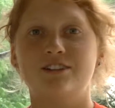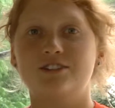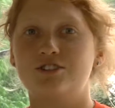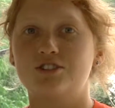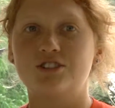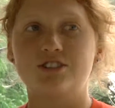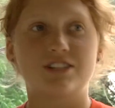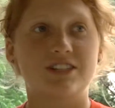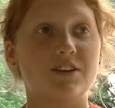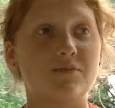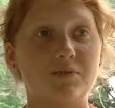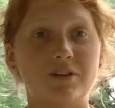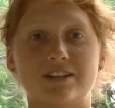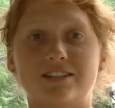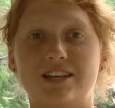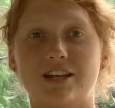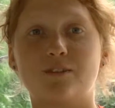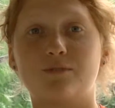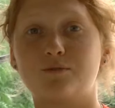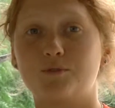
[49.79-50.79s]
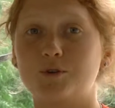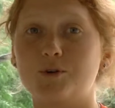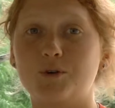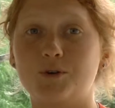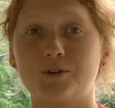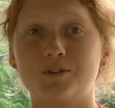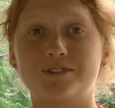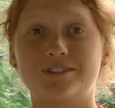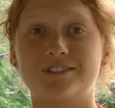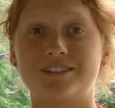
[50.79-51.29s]
just give me a set of
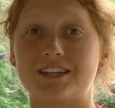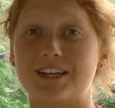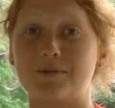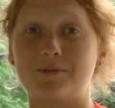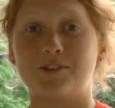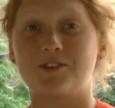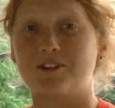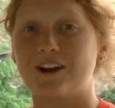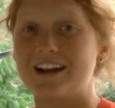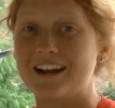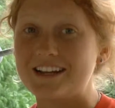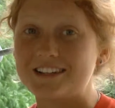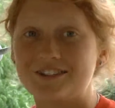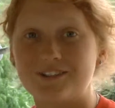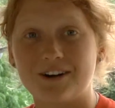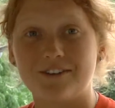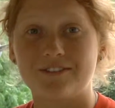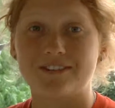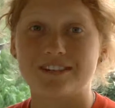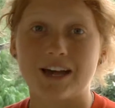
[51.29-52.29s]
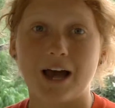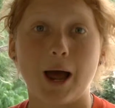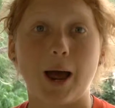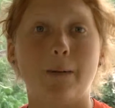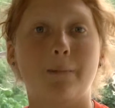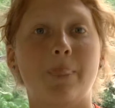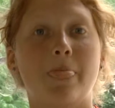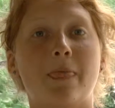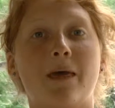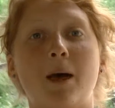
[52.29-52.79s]
rules to give me the right answer every
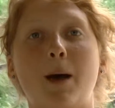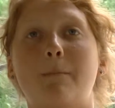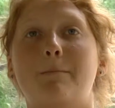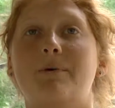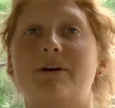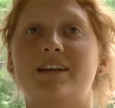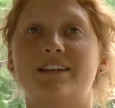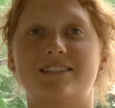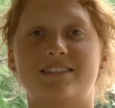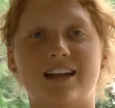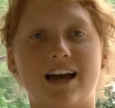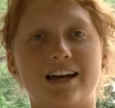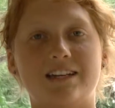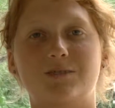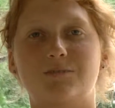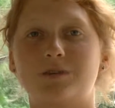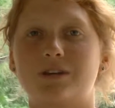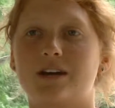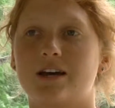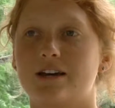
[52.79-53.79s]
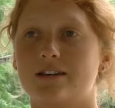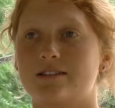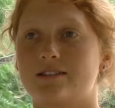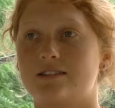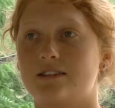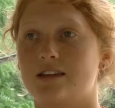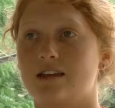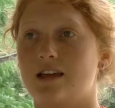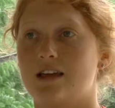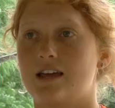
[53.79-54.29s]
time. But it's nice
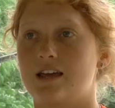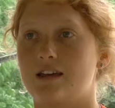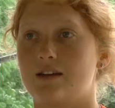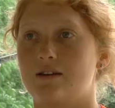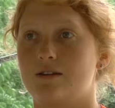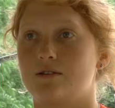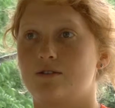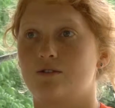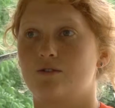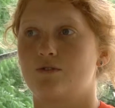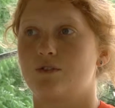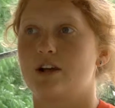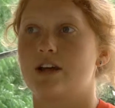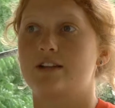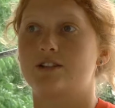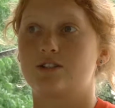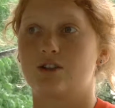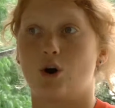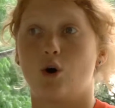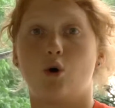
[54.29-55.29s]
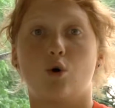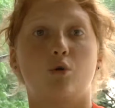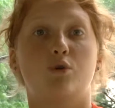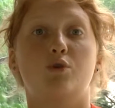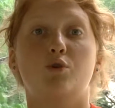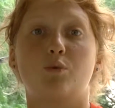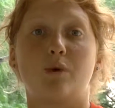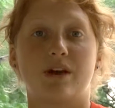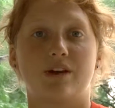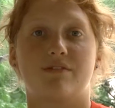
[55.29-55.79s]
because it creates a whole
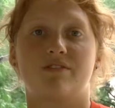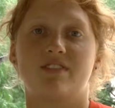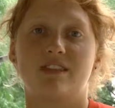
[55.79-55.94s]
new way of